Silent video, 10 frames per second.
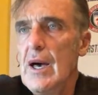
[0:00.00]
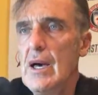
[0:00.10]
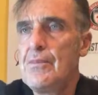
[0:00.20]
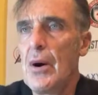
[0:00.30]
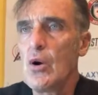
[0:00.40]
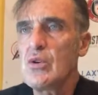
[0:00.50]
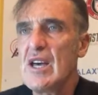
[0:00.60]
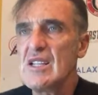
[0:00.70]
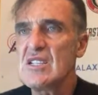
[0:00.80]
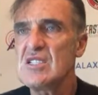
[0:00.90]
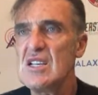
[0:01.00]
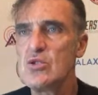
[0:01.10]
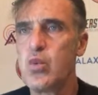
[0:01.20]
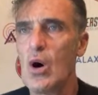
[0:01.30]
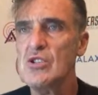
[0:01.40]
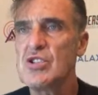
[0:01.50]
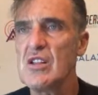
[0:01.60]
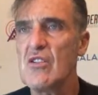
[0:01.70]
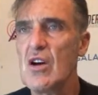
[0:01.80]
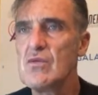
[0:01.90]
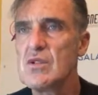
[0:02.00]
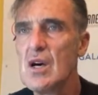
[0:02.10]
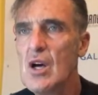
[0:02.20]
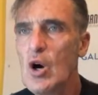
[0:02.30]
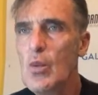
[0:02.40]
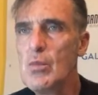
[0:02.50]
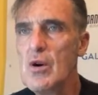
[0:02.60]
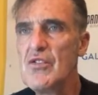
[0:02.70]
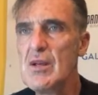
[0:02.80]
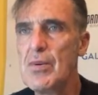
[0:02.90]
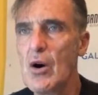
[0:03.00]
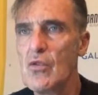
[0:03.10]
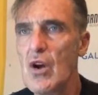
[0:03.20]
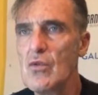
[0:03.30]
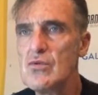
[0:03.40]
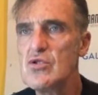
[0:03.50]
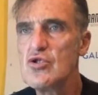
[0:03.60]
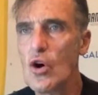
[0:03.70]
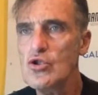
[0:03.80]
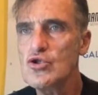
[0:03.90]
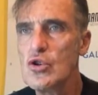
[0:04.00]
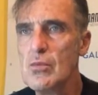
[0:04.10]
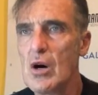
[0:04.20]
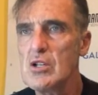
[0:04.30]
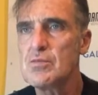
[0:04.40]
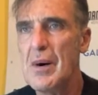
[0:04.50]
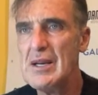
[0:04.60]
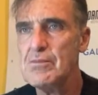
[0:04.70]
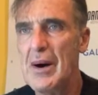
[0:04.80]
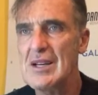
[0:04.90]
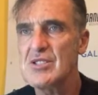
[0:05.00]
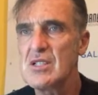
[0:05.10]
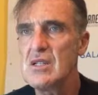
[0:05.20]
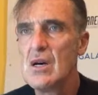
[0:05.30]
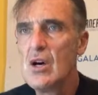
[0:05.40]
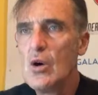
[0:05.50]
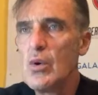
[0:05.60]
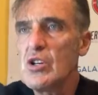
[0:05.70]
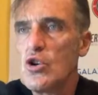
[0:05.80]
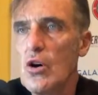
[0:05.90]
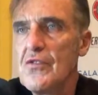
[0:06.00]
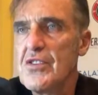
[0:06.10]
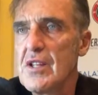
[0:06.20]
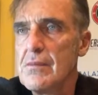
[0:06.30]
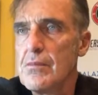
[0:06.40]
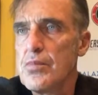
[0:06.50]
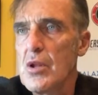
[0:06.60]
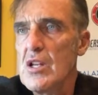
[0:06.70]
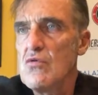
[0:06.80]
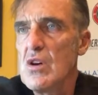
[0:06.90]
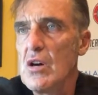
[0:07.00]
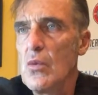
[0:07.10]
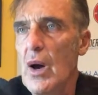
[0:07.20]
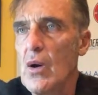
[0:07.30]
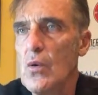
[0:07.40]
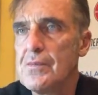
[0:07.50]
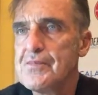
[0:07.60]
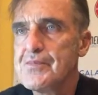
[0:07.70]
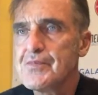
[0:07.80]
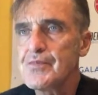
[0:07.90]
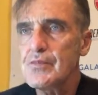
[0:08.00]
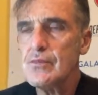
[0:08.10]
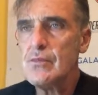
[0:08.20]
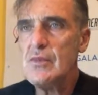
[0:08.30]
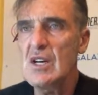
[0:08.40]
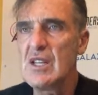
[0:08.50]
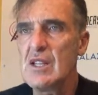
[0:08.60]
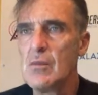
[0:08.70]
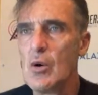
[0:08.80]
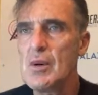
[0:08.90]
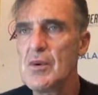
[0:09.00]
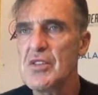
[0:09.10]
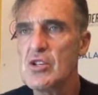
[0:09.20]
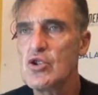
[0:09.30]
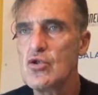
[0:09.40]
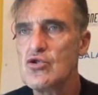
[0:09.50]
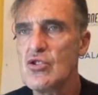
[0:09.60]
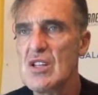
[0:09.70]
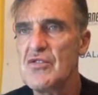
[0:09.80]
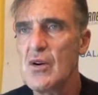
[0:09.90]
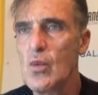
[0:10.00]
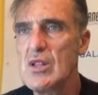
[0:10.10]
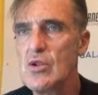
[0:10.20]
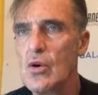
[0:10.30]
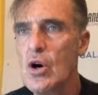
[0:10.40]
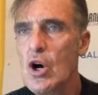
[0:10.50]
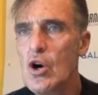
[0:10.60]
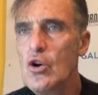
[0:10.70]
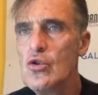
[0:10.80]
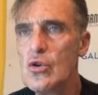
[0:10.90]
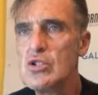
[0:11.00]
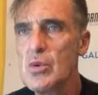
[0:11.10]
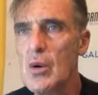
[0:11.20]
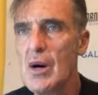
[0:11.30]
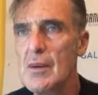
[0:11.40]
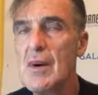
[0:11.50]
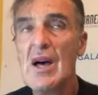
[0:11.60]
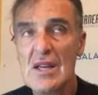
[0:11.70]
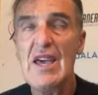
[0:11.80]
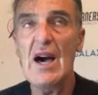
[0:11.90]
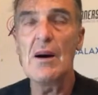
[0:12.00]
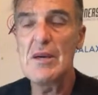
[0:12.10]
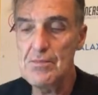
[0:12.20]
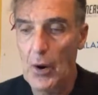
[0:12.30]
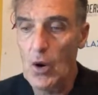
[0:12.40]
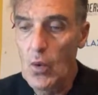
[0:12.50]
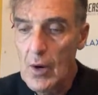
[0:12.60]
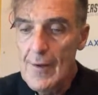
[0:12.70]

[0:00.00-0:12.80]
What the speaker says: Paul Kelly says, what a turnaround. We're moving the ball around, not too much, back passing. We're confident, playing really well. And at the moment, with a good transfer window, who knows what will happen. Yeah, I mean, Paul,